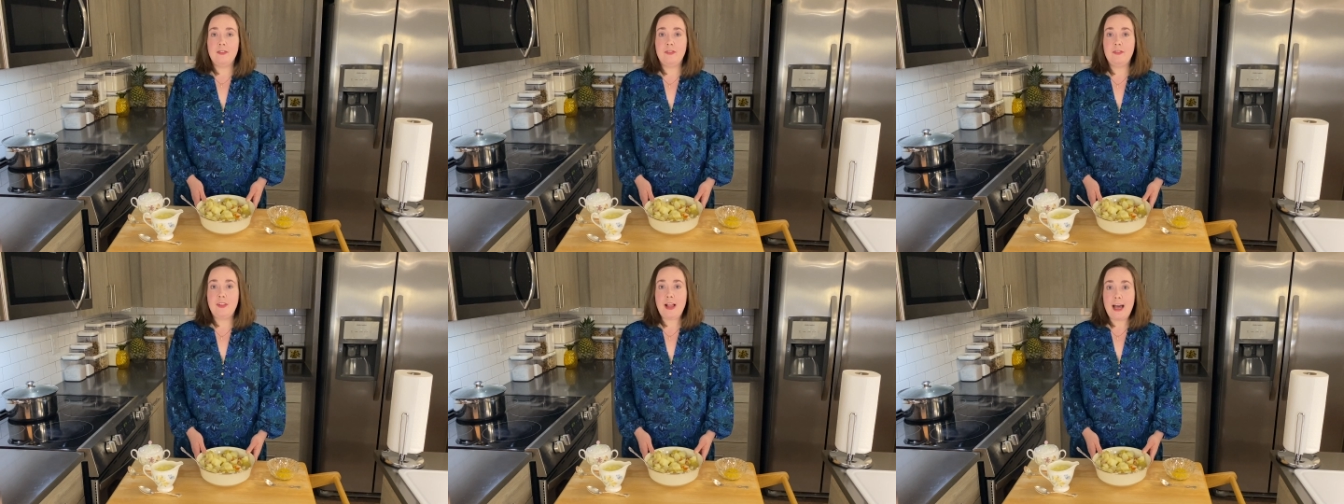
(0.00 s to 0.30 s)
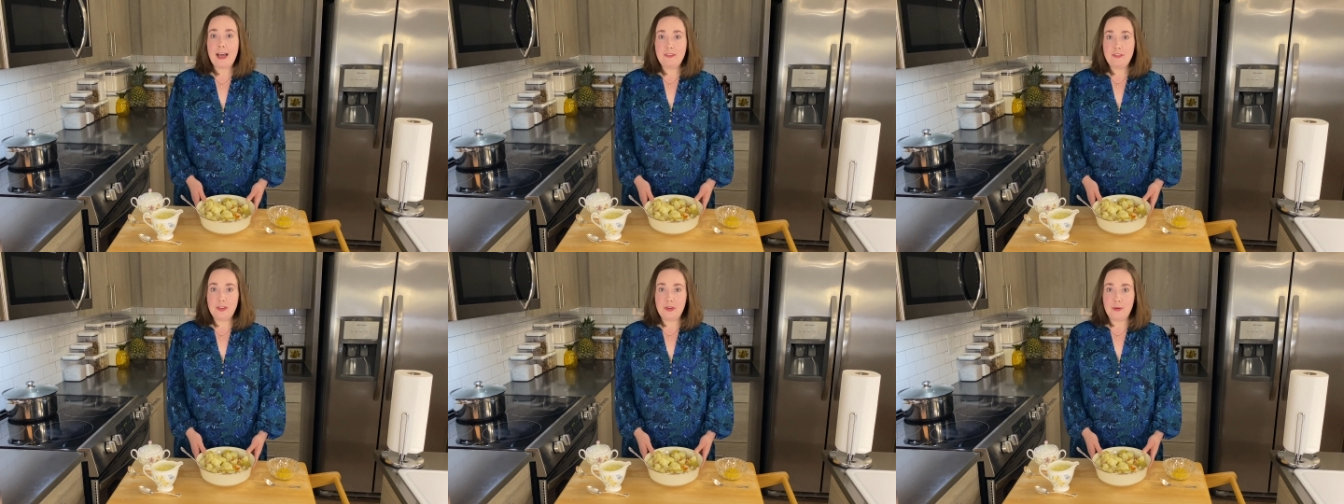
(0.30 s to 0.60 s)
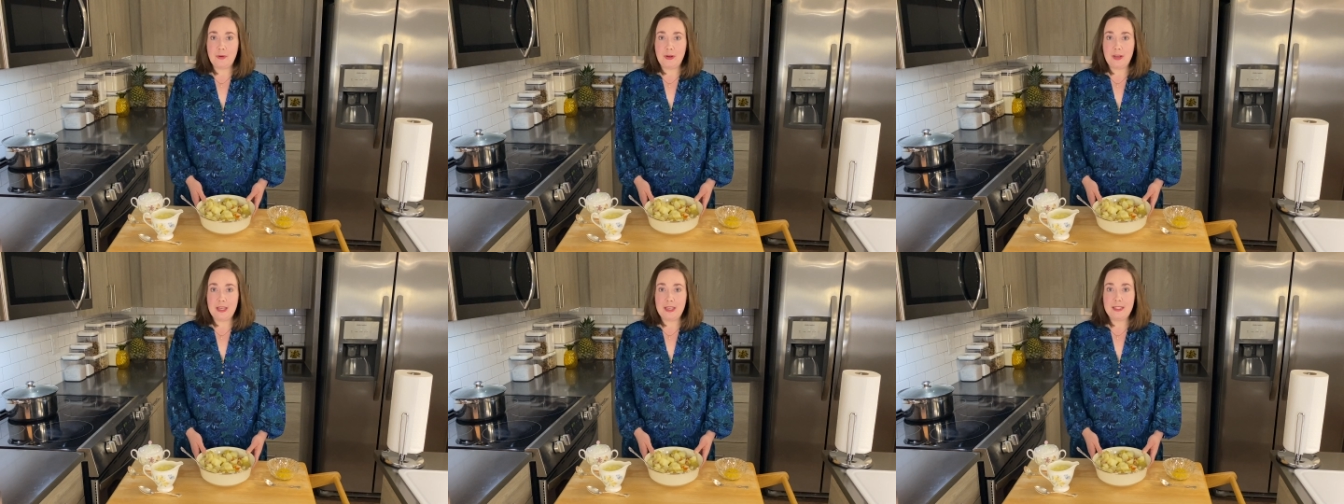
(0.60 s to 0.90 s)

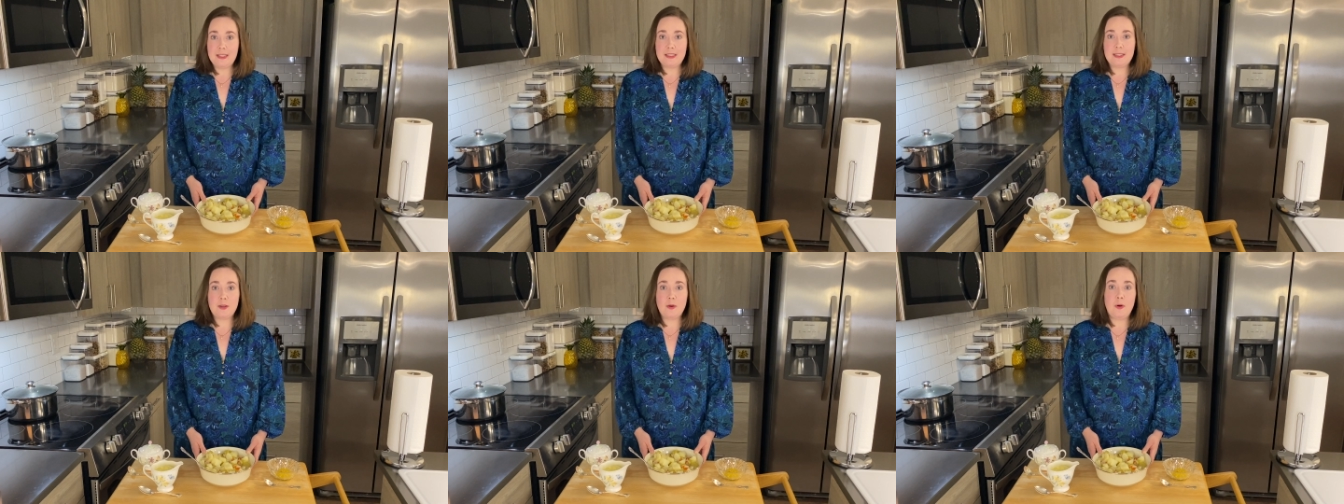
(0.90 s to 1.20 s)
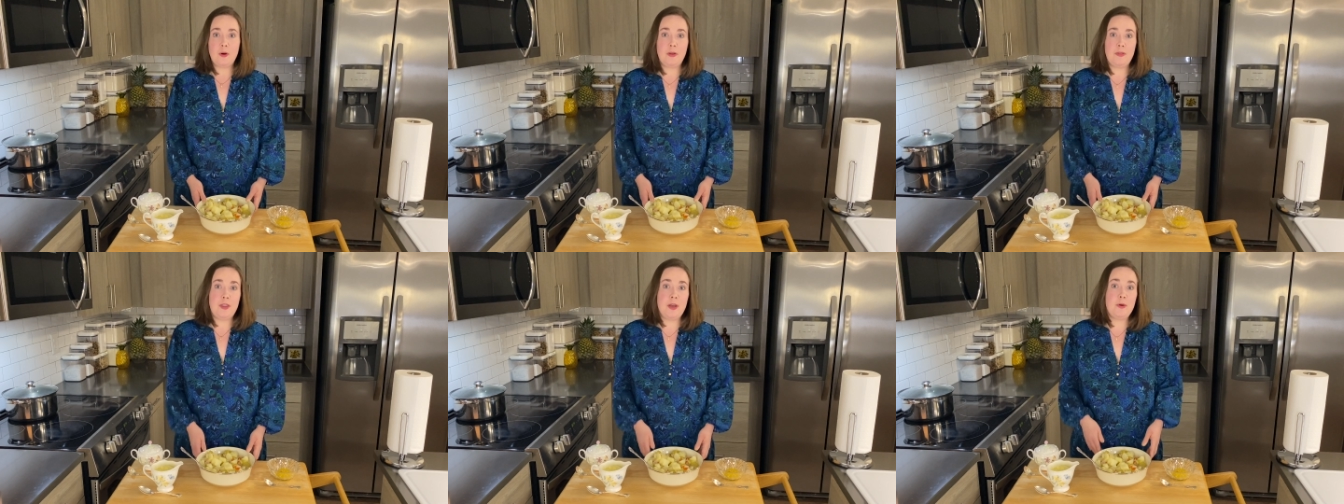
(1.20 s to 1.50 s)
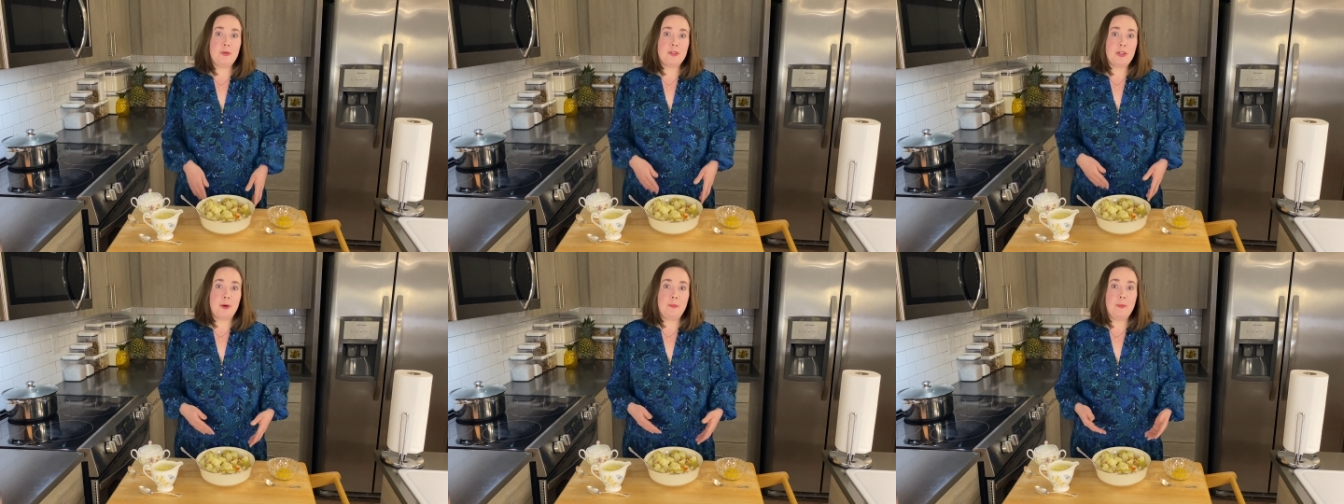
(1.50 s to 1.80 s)
flavonoids, and
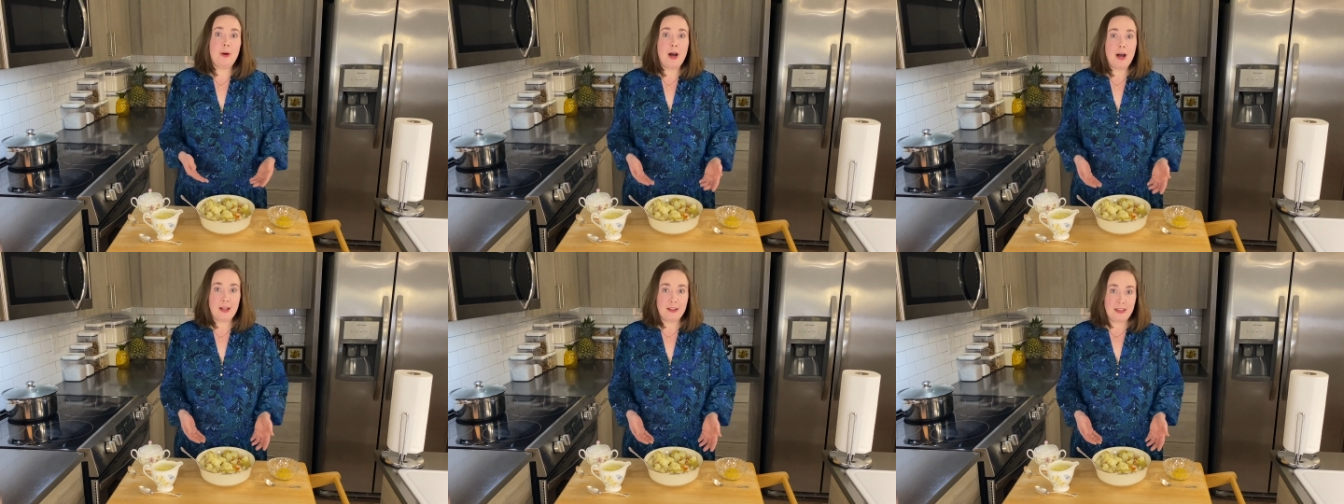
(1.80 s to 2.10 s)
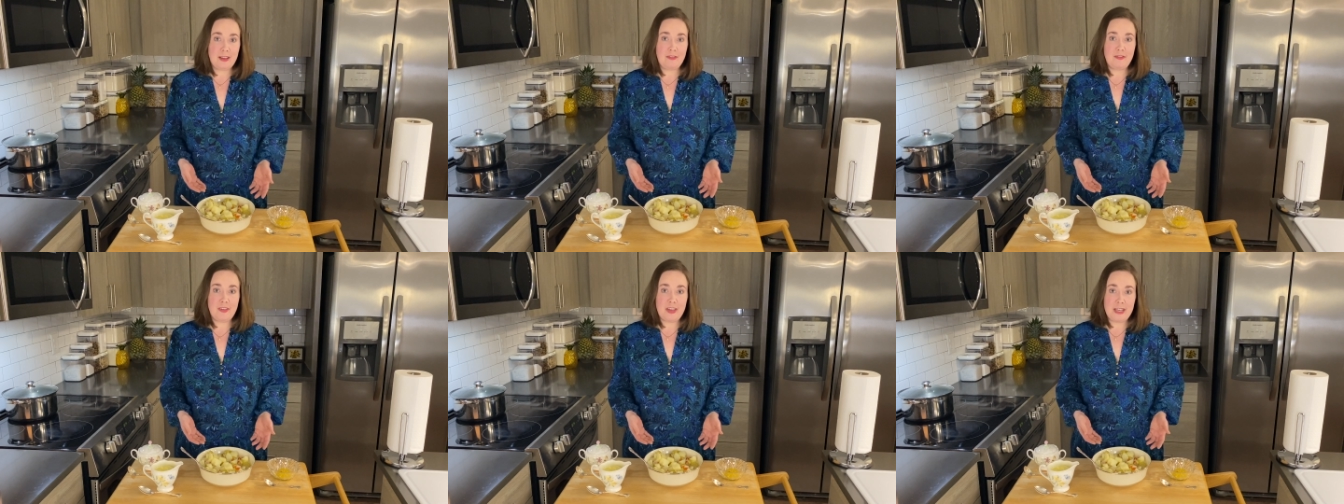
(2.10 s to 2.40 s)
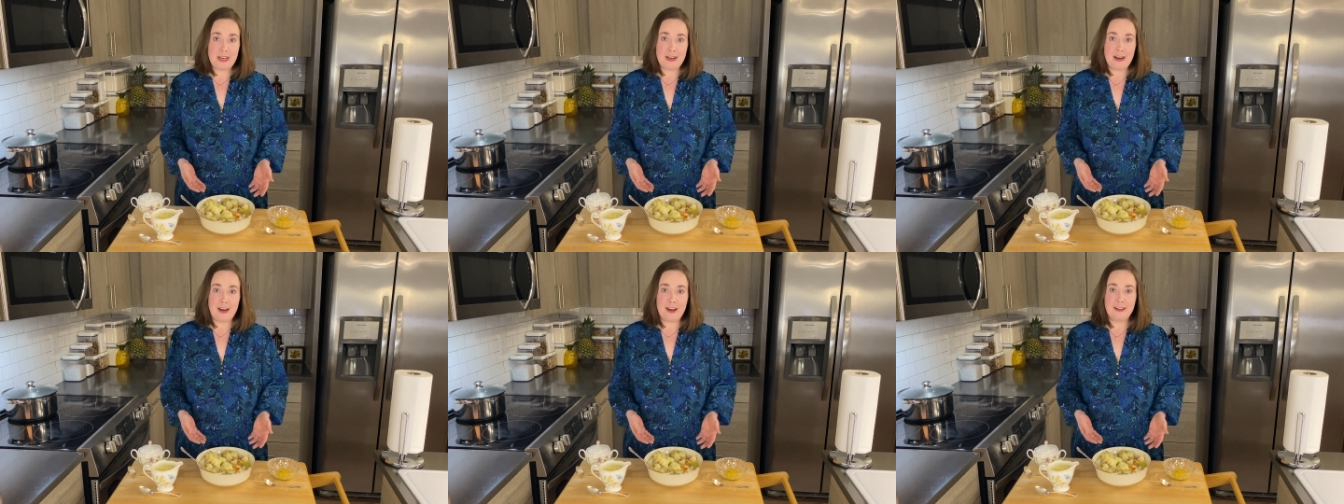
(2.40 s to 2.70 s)
those are
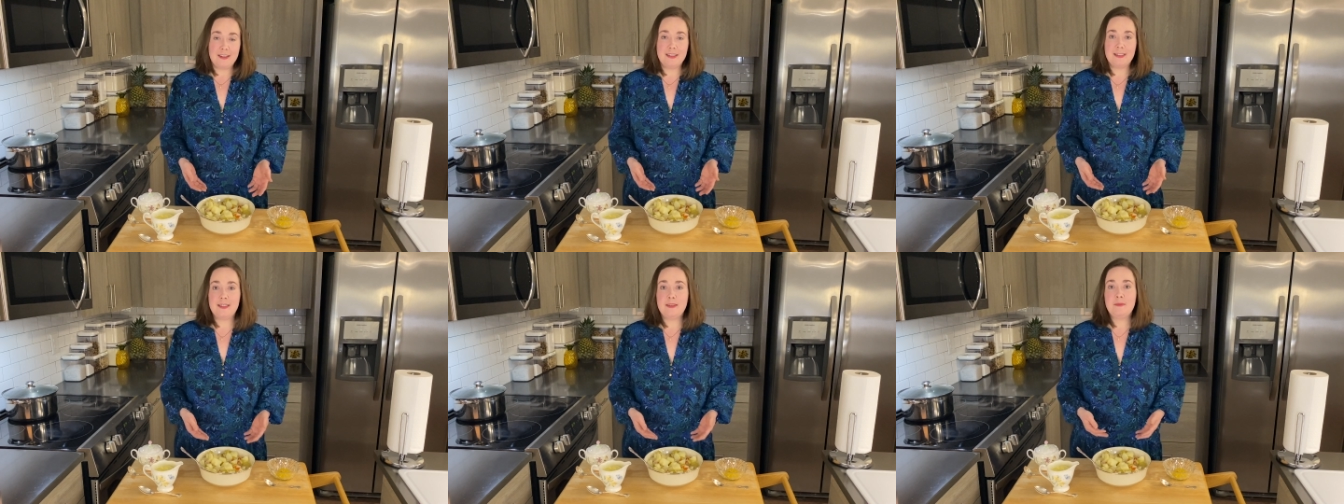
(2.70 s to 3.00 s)
polyphenols.